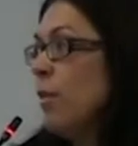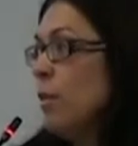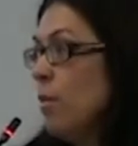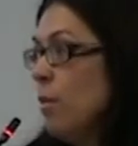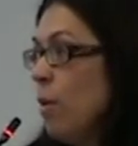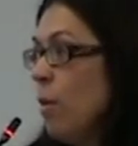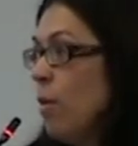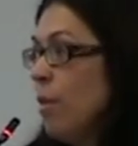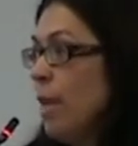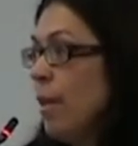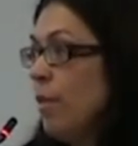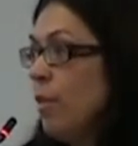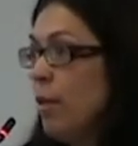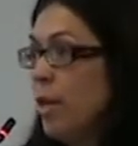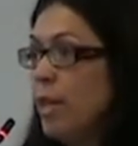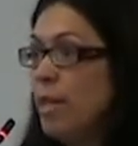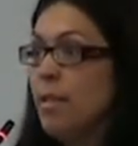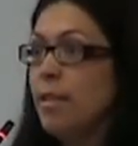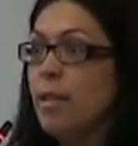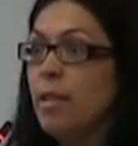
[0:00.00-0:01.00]
you know that there
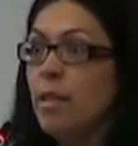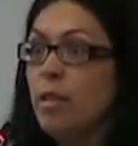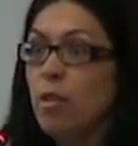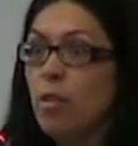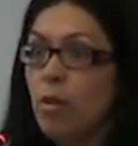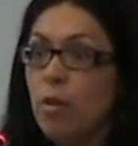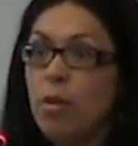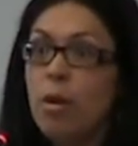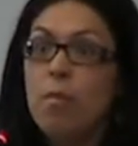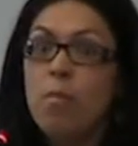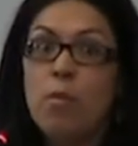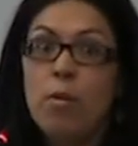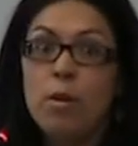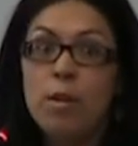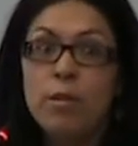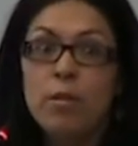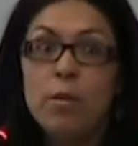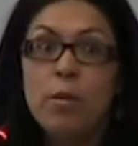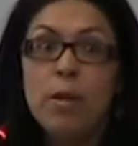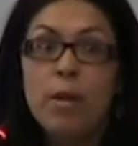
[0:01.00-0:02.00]
is a current
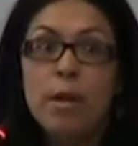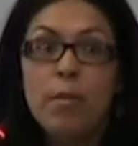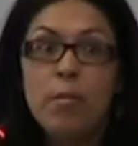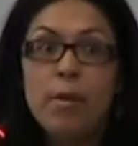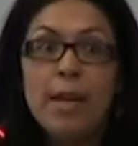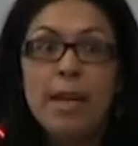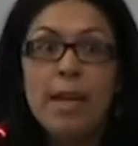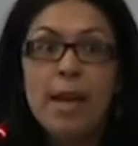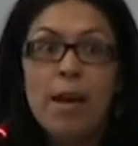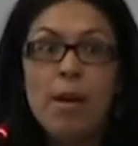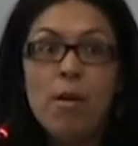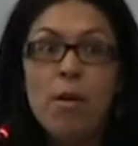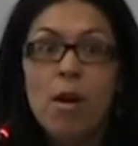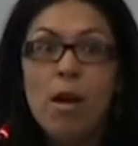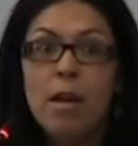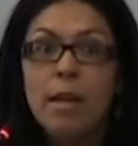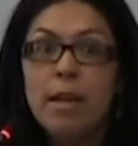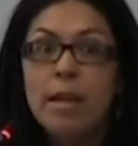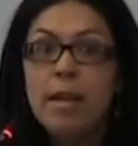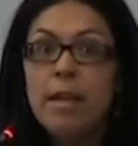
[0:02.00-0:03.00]
moratorium right now
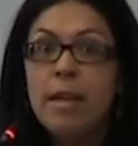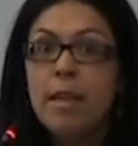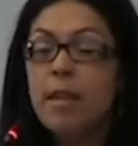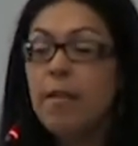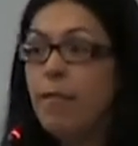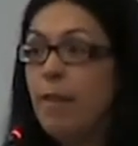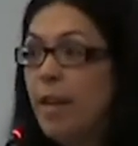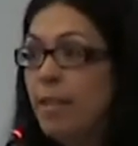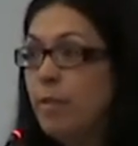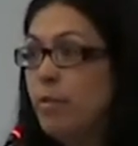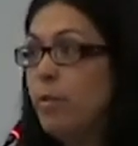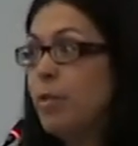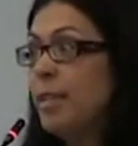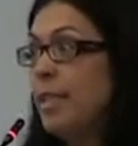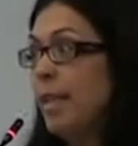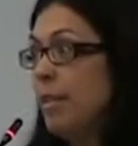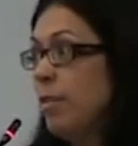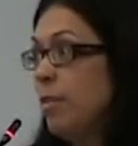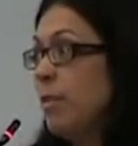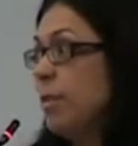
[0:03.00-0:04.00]
on the fast food
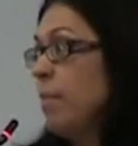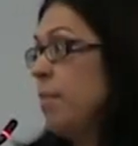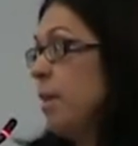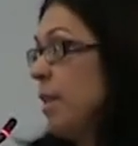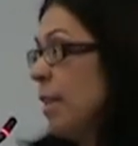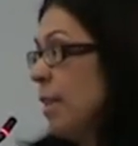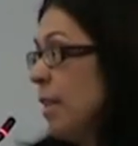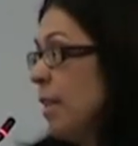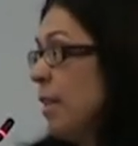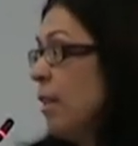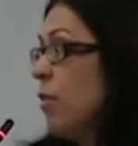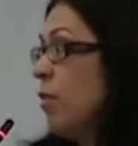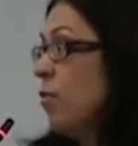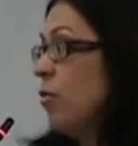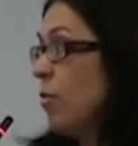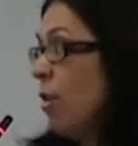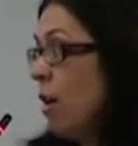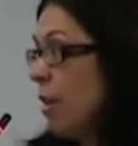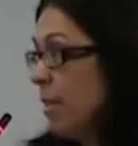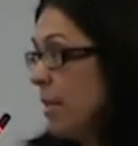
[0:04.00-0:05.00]
sector's ability to
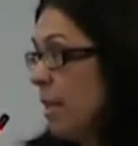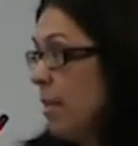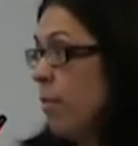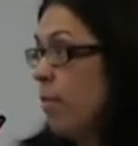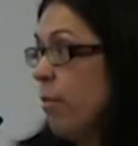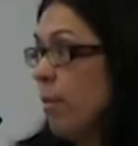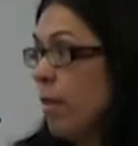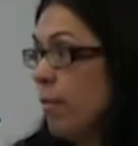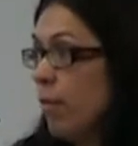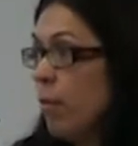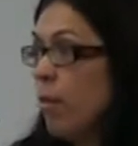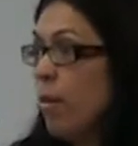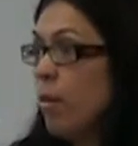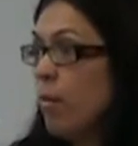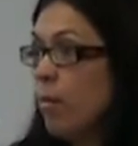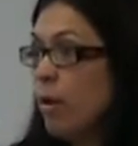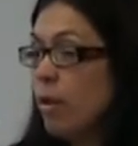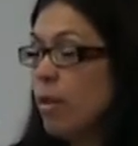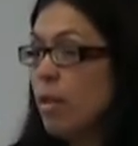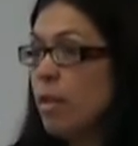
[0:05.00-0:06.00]
draw temporary foreign
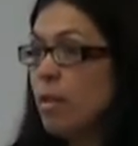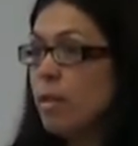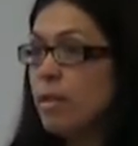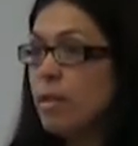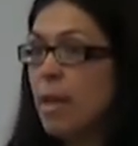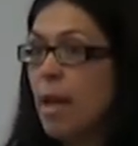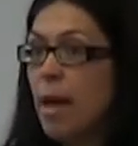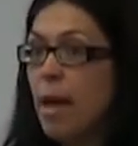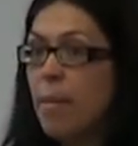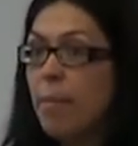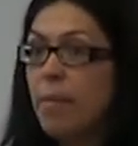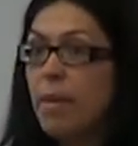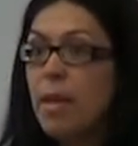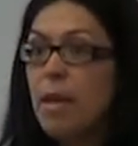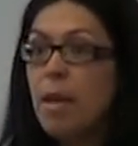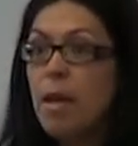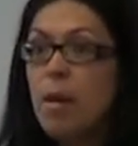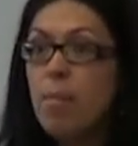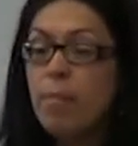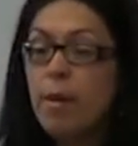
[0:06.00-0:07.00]
workers.
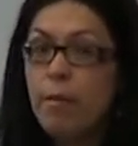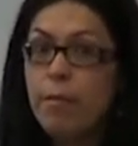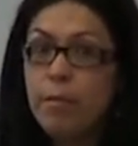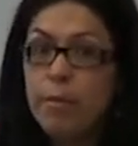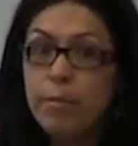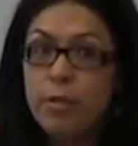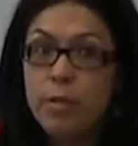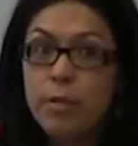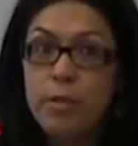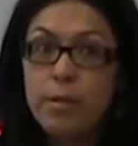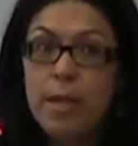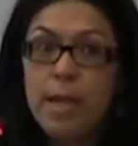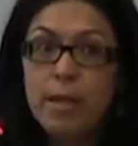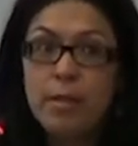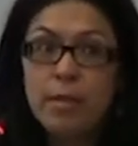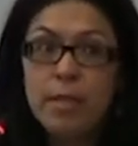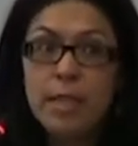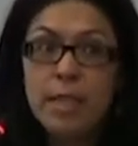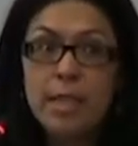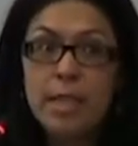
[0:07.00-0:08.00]
But from
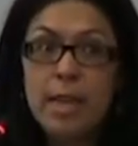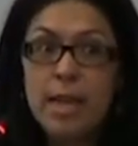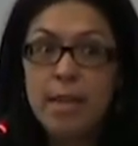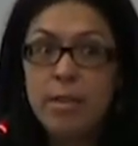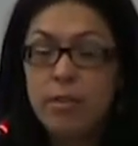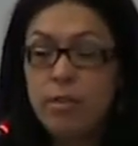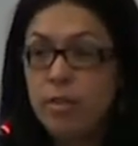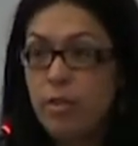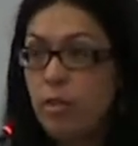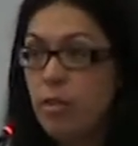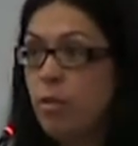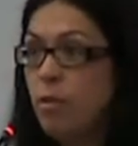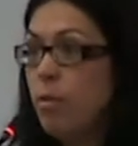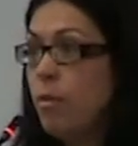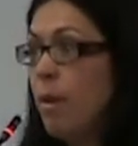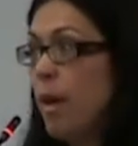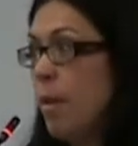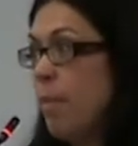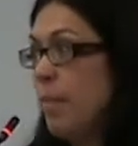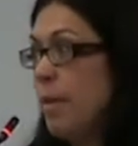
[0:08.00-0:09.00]
2002
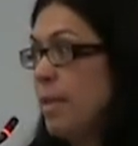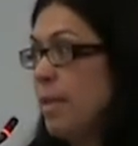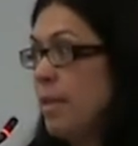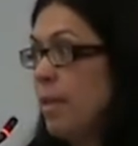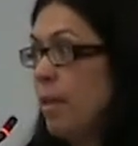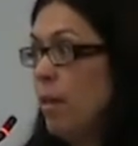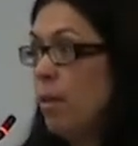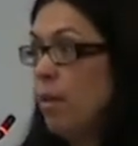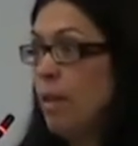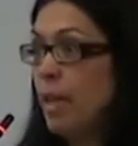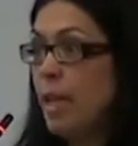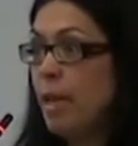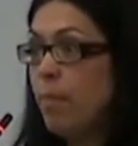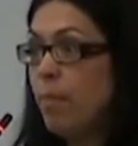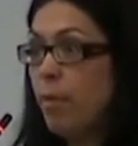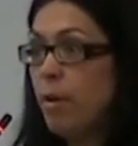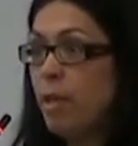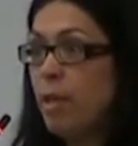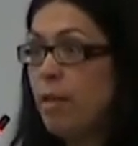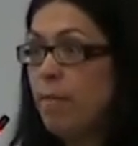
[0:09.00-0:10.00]
up until
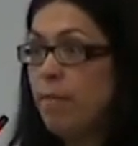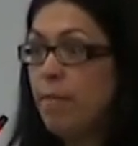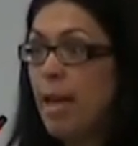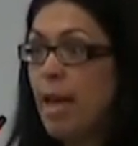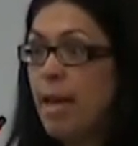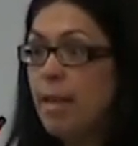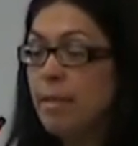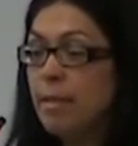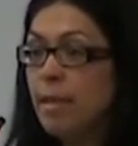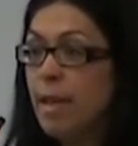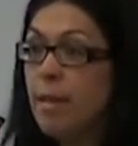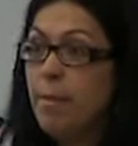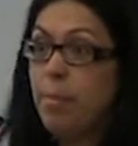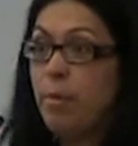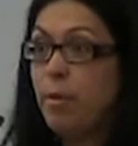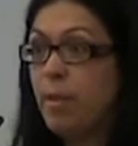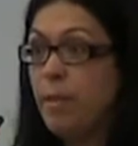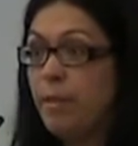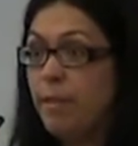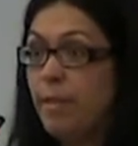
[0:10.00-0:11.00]
April
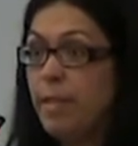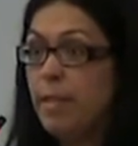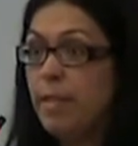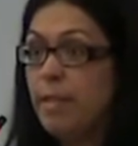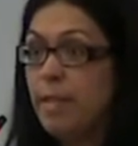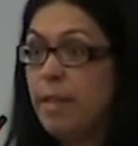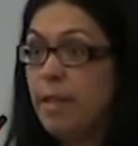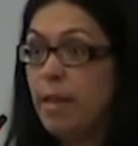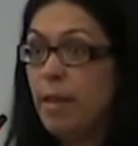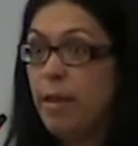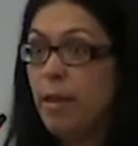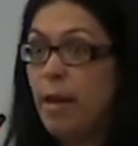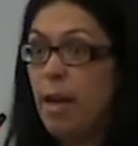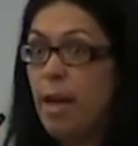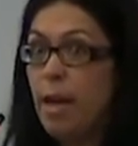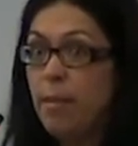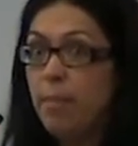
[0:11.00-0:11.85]
of this year,